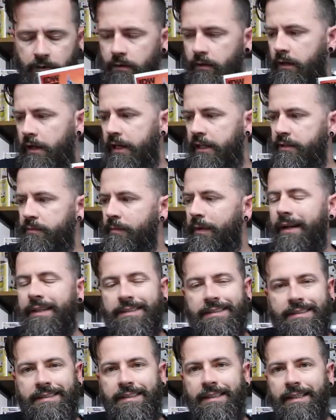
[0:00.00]
You guys might
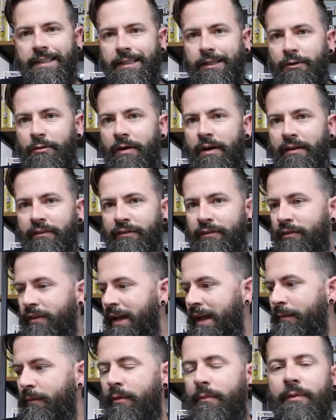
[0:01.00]
see quite a few
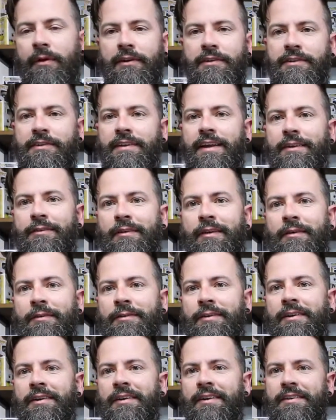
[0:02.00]
Campbell books. That's what I was
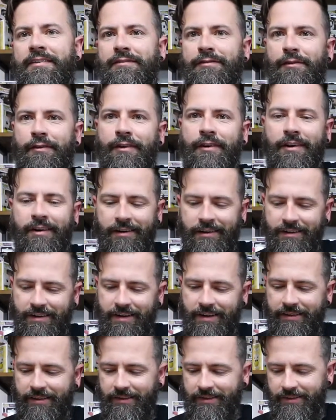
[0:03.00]
on a hunt for
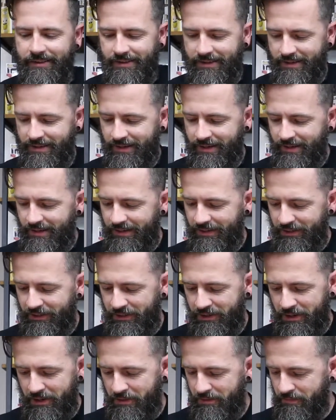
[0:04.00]
at the
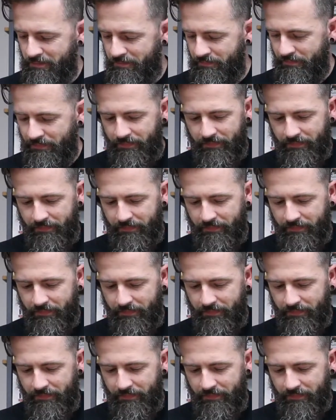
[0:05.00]
show.